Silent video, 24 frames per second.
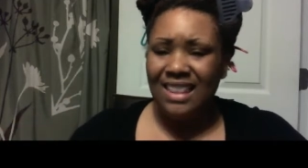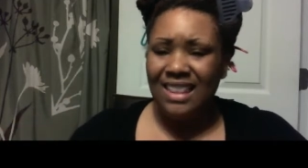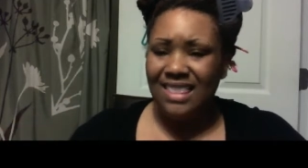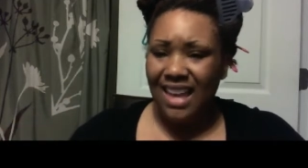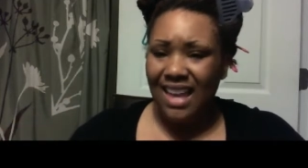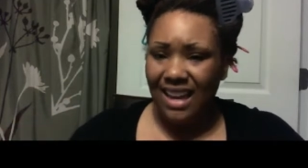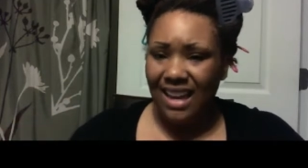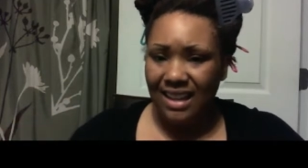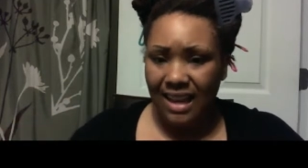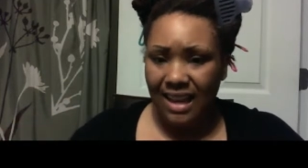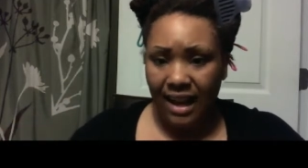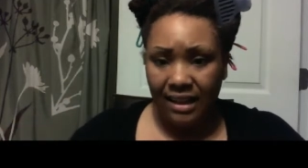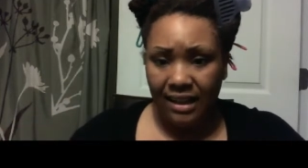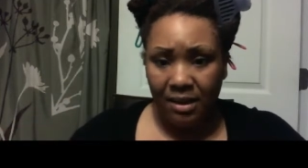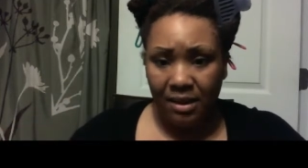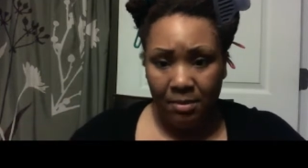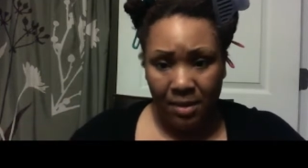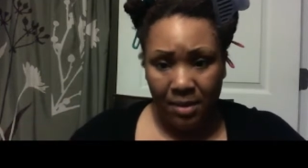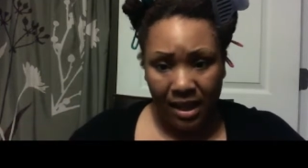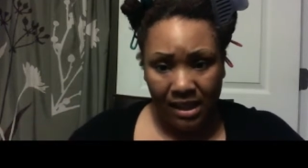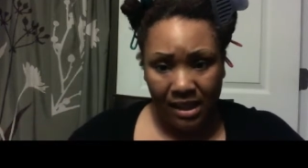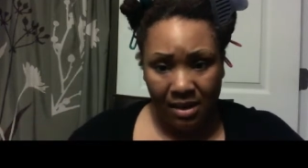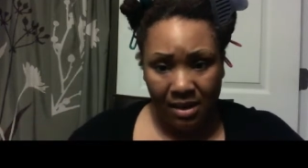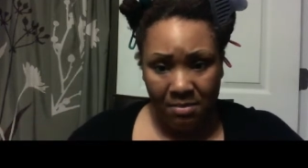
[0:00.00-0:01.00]
that kind of
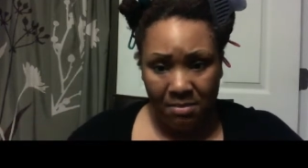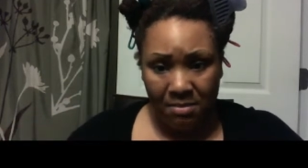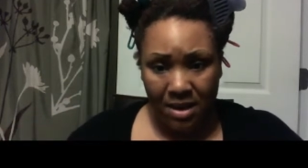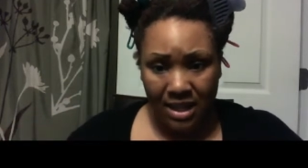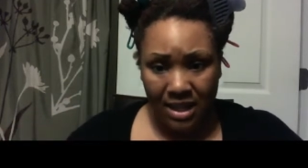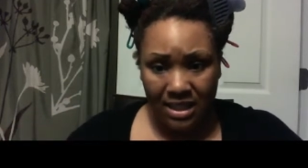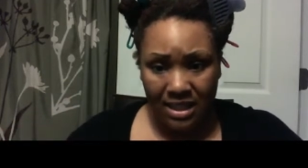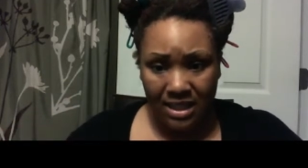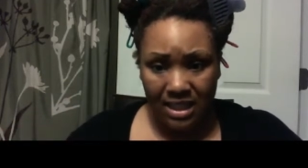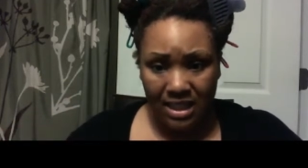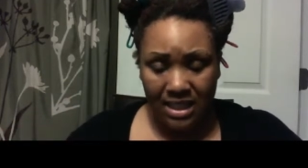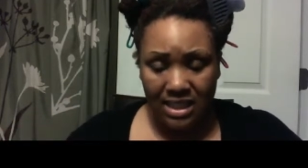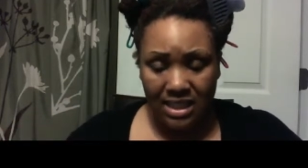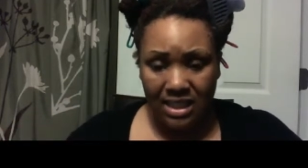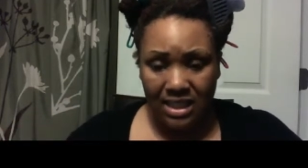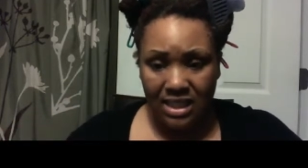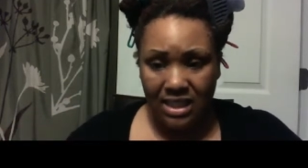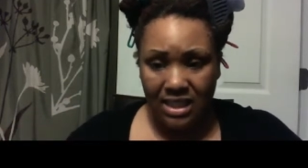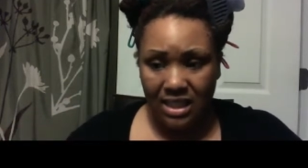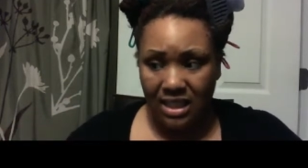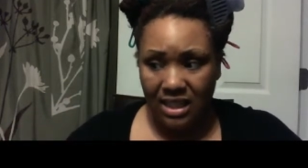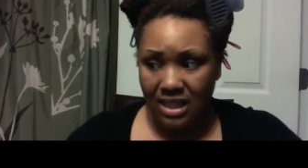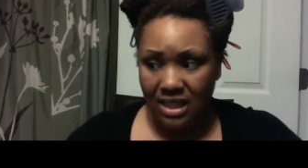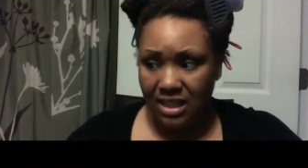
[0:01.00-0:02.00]
made it messy
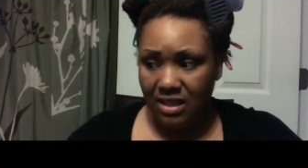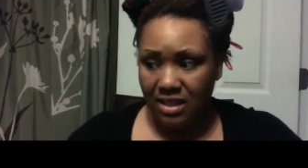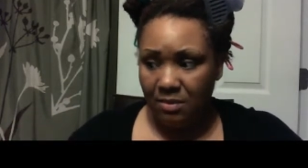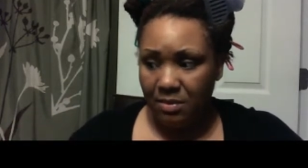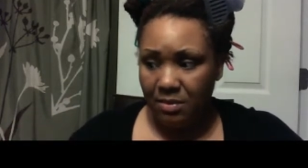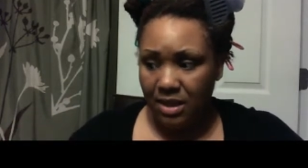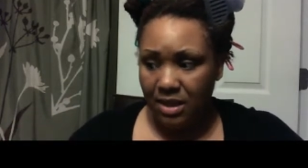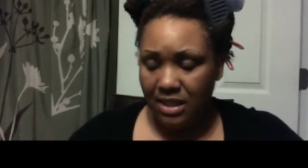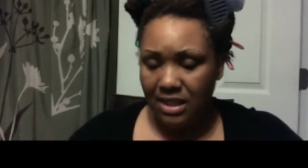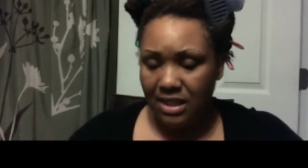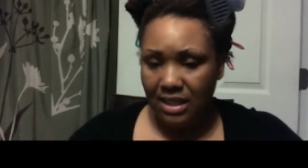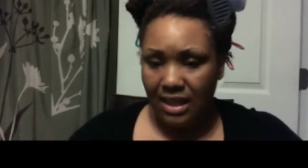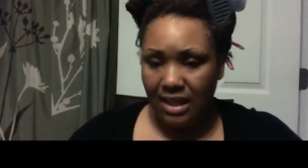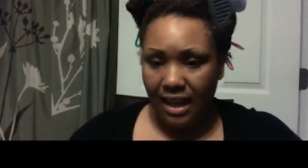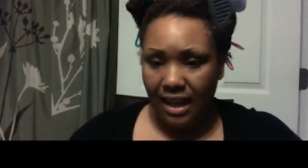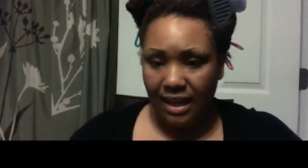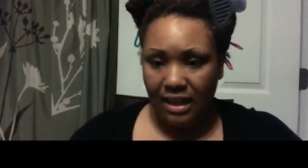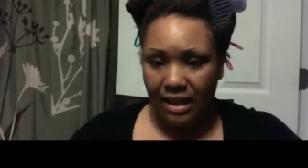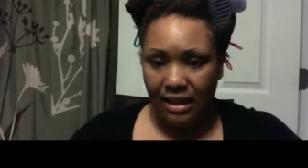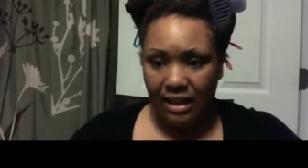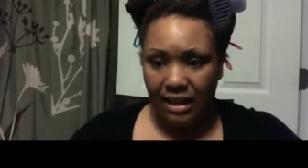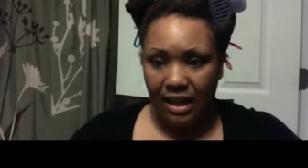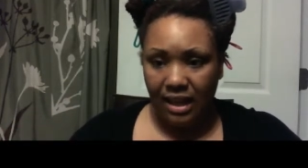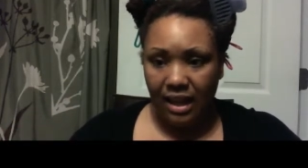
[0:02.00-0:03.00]
since it is a
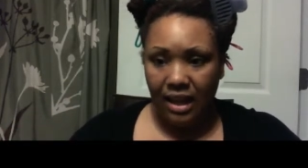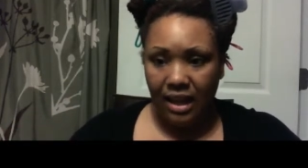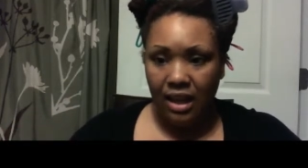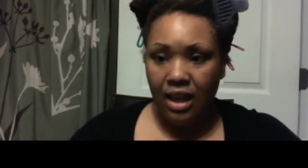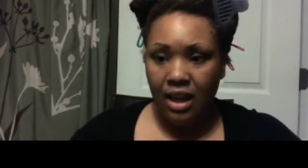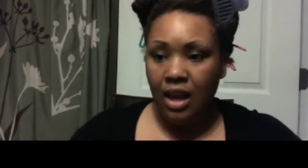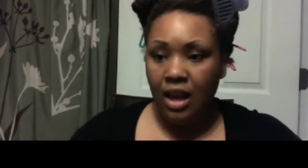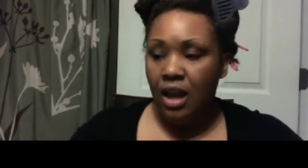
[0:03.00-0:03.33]
benzonite clay